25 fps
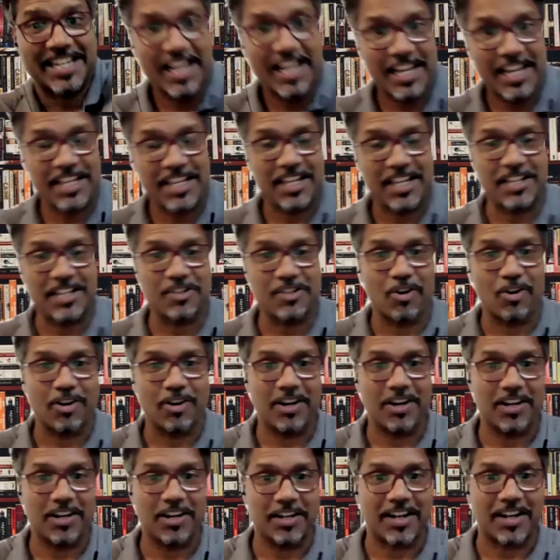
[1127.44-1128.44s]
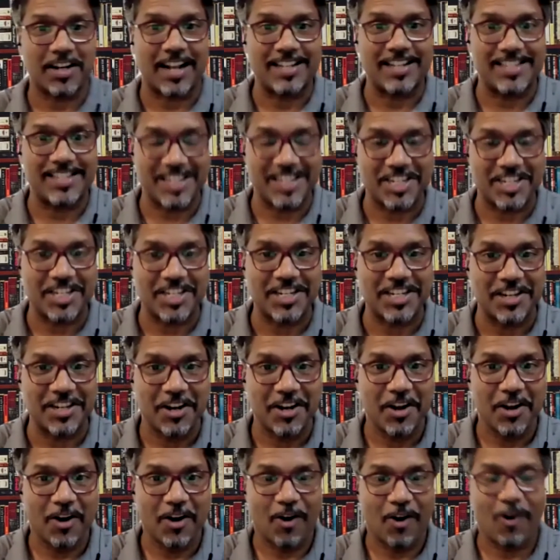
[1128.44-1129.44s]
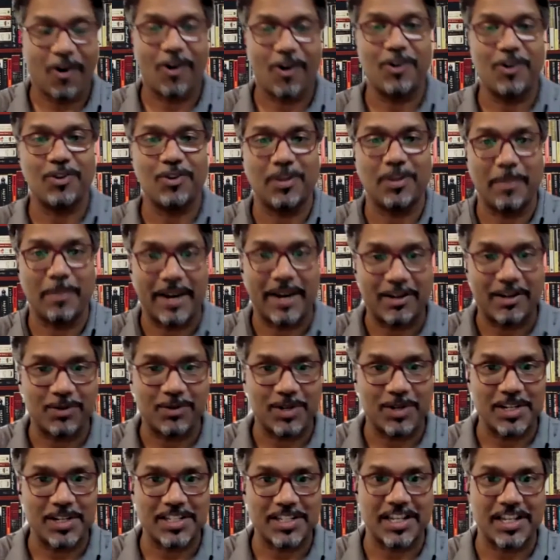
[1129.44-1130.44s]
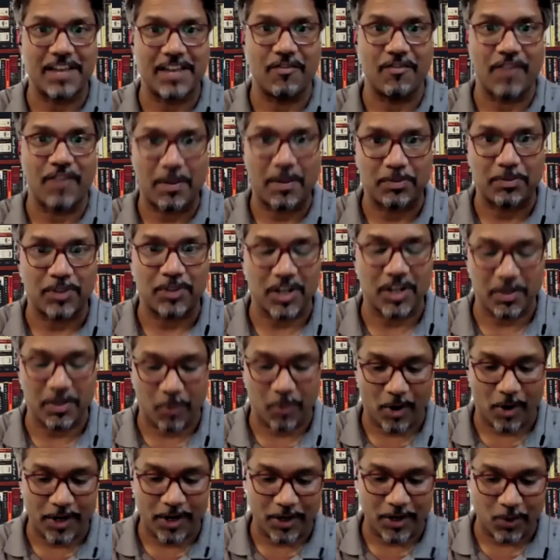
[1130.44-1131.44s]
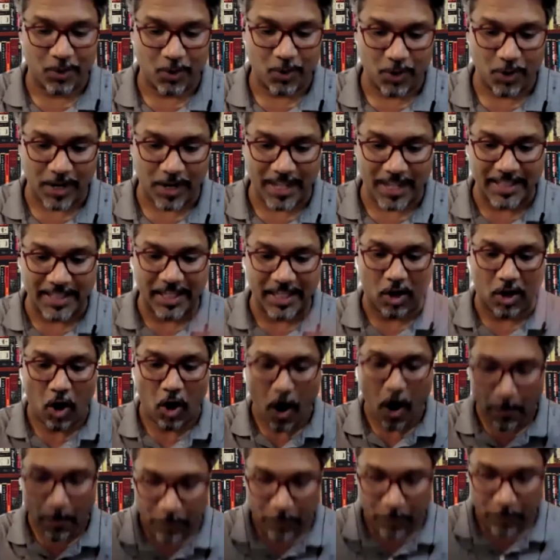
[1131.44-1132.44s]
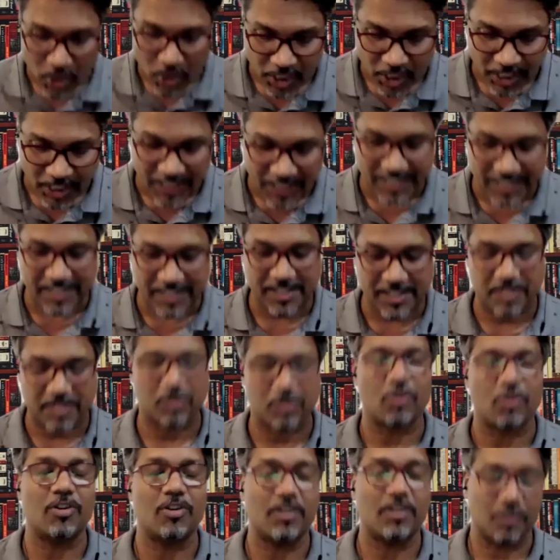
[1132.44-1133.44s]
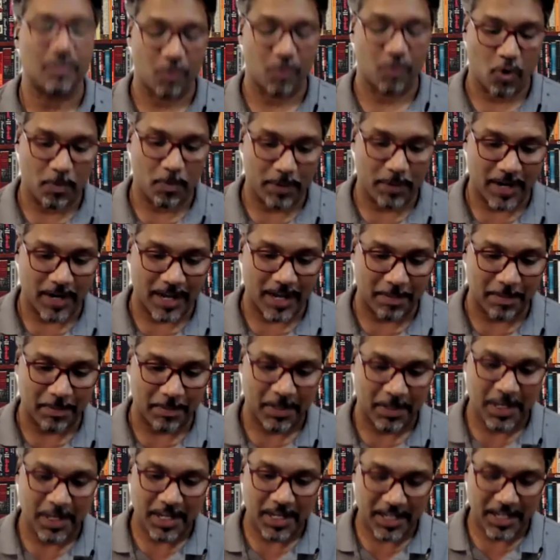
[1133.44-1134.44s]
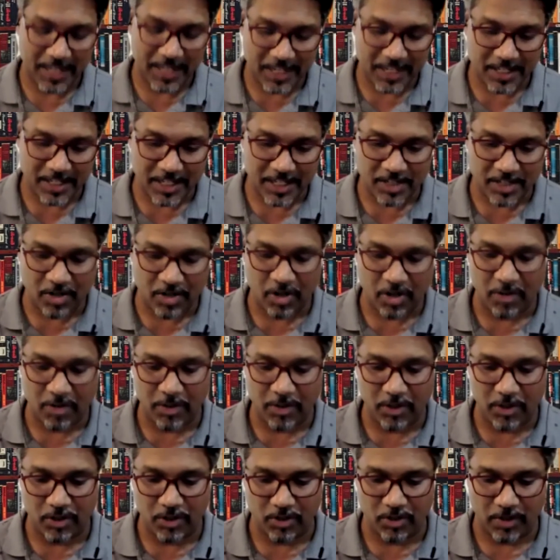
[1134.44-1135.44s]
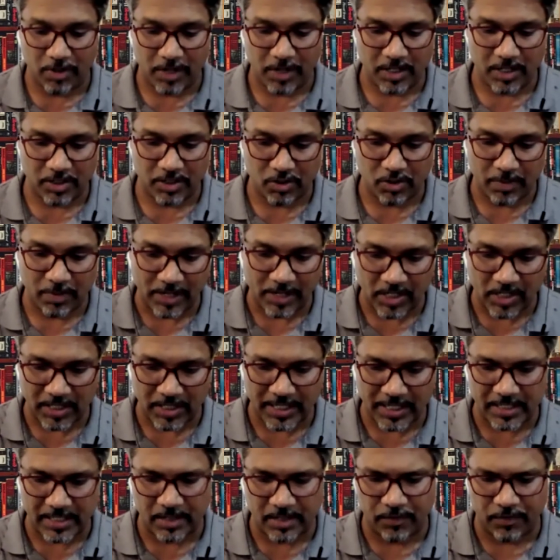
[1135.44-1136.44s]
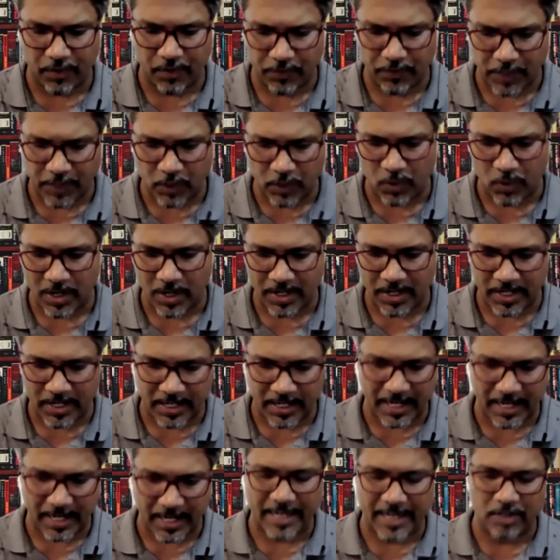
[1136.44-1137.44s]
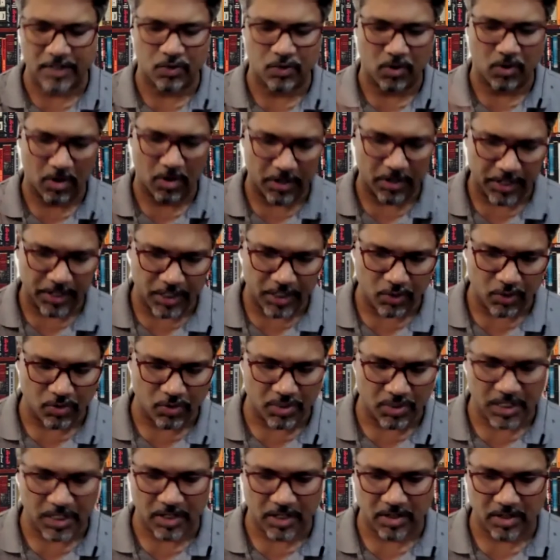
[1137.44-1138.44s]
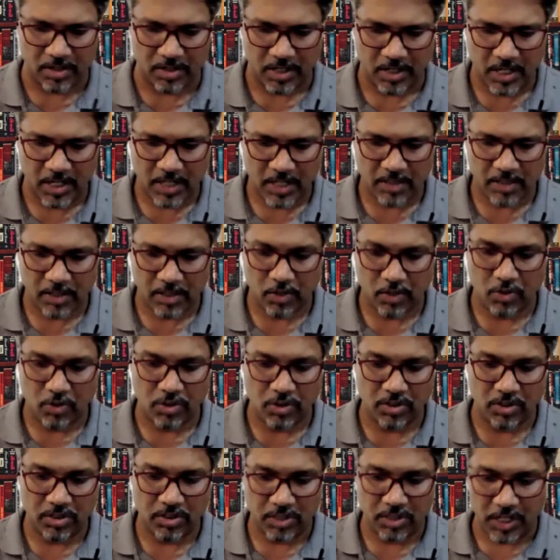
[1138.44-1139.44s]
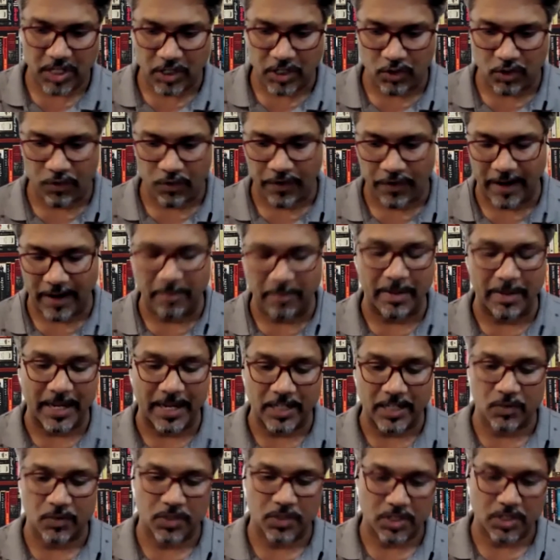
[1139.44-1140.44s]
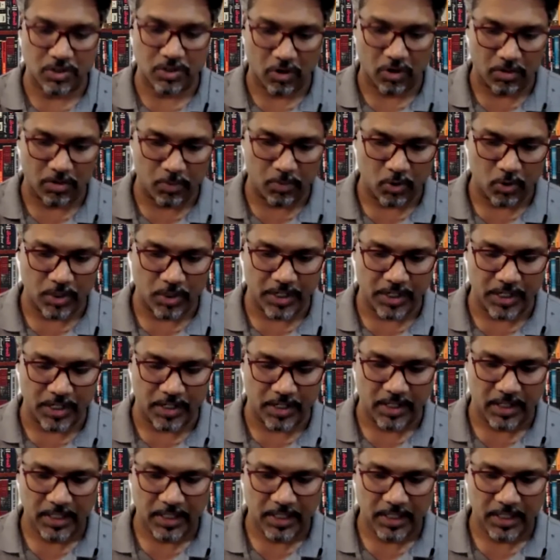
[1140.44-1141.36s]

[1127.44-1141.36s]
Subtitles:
is going to transition onto the metaverse and web 3.0, and the opportunities is going to open up. It's going to be humongous. You mentioned that there's 50 to 100 clients who are already using your solutions, 3 to 5 banks which is onboarded